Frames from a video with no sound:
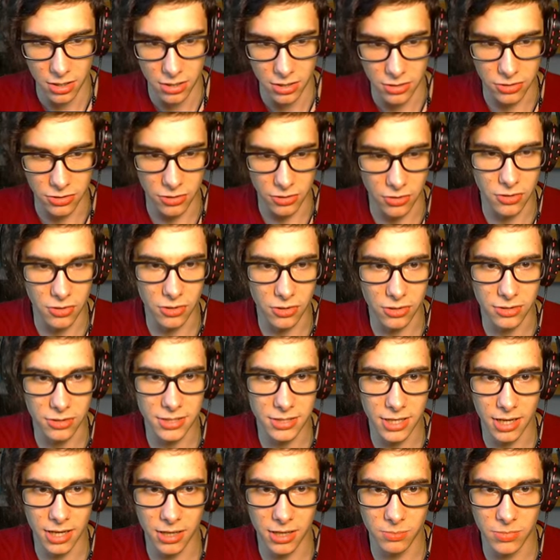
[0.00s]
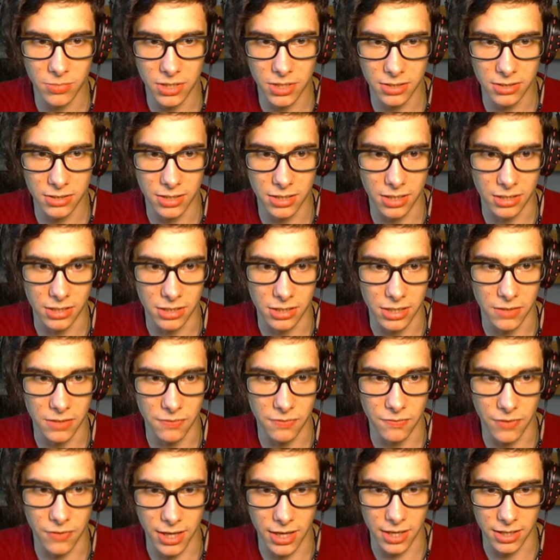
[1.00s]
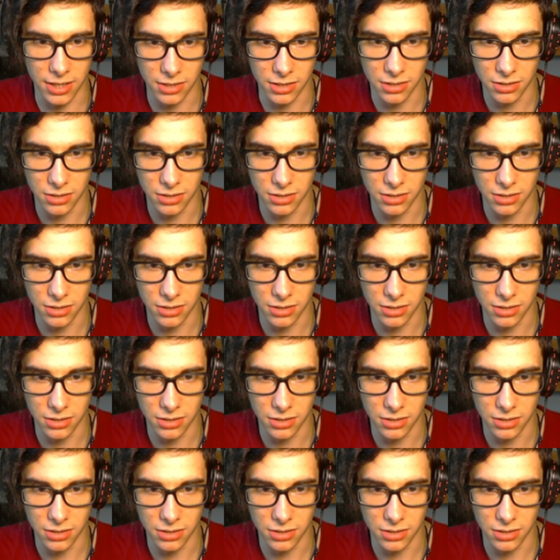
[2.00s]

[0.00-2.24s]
So you're telling me that if I...